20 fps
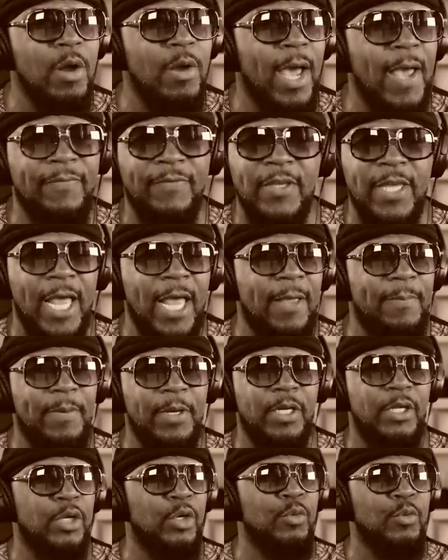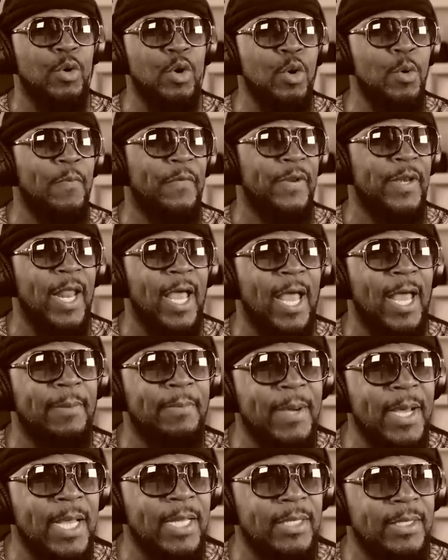after you had been in a womb for nine
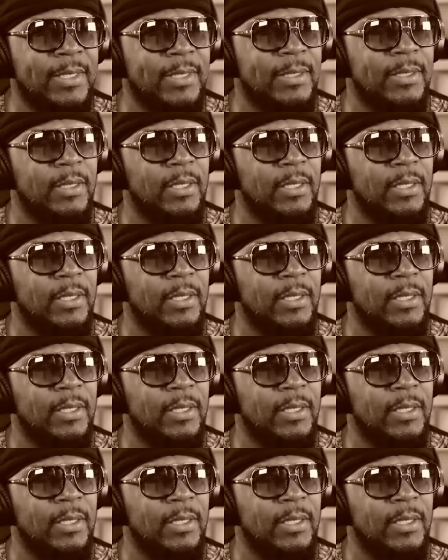months.